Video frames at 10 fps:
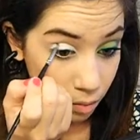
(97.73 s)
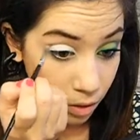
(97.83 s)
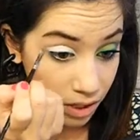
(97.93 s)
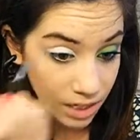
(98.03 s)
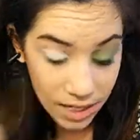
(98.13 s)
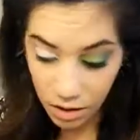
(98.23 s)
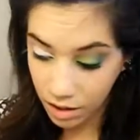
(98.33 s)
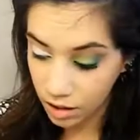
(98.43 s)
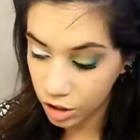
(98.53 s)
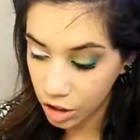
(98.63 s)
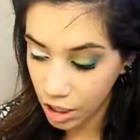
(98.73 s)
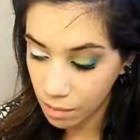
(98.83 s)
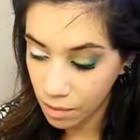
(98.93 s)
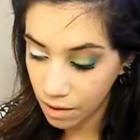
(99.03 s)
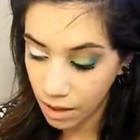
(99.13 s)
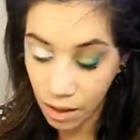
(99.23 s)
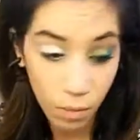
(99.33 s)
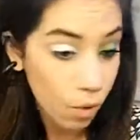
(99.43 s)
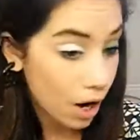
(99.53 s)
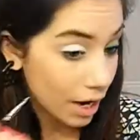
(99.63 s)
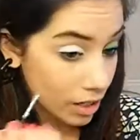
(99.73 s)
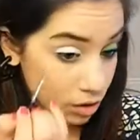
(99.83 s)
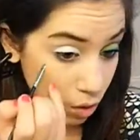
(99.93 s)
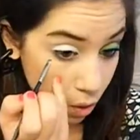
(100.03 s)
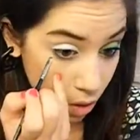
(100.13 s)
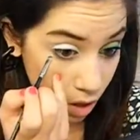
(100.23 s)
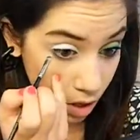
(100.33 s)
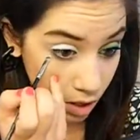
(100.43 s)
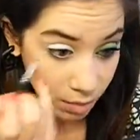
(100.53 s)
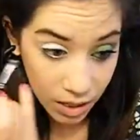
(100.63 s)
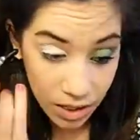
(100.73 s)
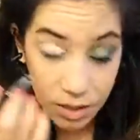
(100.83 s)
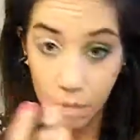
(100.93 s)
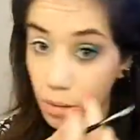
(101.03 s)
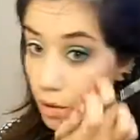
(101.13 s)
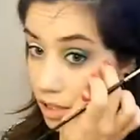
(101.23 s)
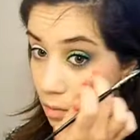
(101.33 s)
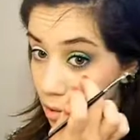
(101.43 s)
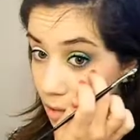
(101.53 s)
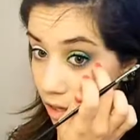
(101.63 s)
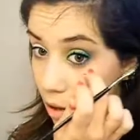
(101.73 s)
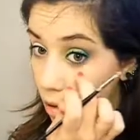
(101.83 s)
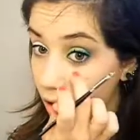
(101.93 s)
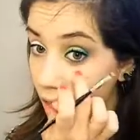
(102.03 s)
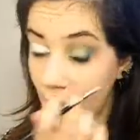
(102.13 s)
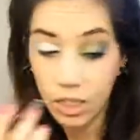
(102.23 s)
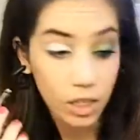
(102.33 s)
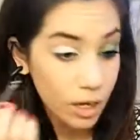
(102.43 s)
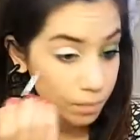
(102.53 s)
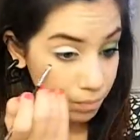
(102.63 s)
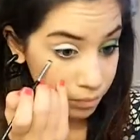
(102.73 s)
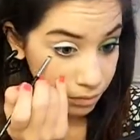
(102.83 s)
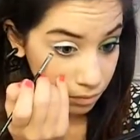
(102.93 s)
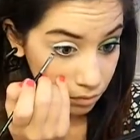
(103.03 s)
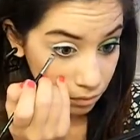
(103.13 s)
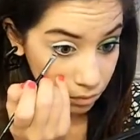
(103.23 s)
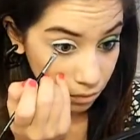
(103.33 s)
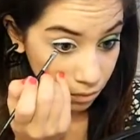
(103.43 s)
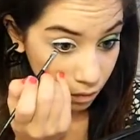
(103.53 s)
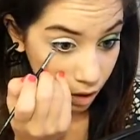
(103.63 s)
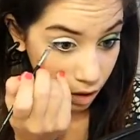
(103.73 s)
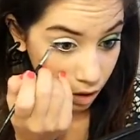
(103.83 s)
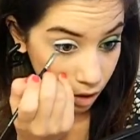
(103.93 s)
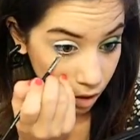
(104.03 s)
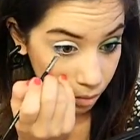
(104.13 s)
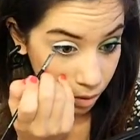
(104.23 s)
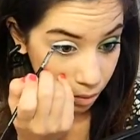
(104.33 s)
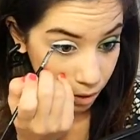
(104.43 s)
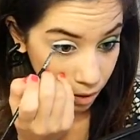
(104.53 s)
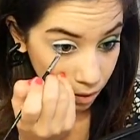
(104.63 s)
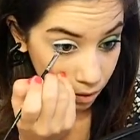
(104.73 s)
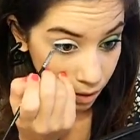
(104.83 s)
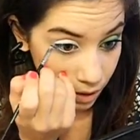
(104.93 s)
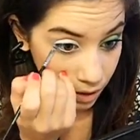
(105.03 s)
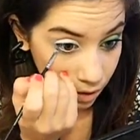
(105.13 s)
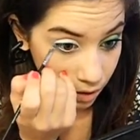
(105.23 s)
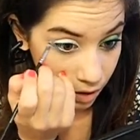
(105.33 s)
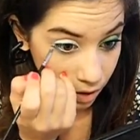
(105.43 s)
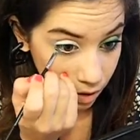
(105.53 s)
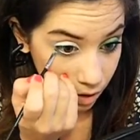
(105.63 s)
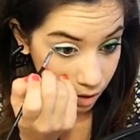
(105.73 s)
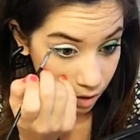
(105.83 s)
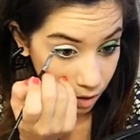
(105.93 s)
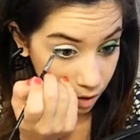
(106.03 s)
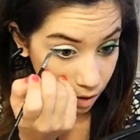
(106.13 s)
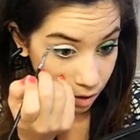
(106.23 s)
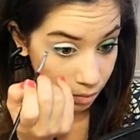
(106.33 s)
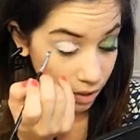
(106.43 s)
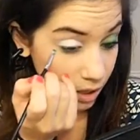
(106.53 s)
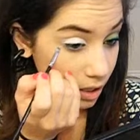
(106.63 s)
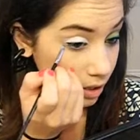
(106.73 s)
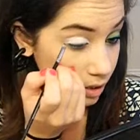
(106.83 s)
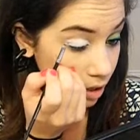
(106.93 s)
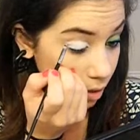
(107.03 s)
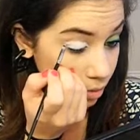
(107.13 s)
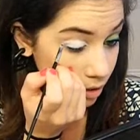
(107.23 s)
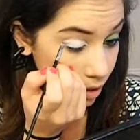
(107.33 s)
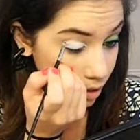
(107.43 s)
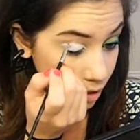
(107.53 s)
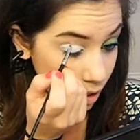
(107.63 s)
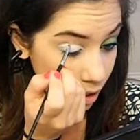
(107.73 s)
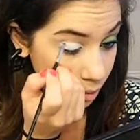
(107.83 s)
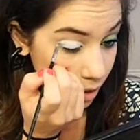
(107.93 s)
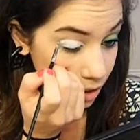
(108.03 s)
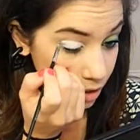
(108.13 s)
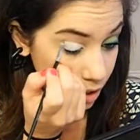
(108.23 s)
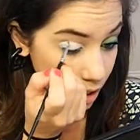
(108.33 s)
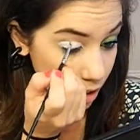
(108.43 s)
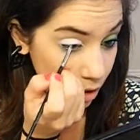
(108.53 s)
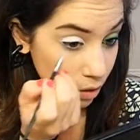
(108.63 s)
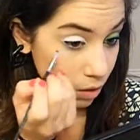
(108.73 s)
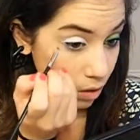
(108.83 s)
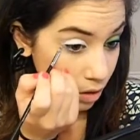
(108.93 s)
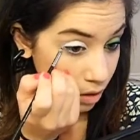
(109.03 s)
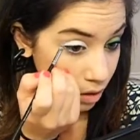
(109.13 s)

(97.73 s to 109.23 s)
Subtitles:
And I'm putting it down in the shape that I want it. So because I'm going to put some on my lower lash line, I'm going to put it right down here. I'm going to connect it up to that top eyeshadow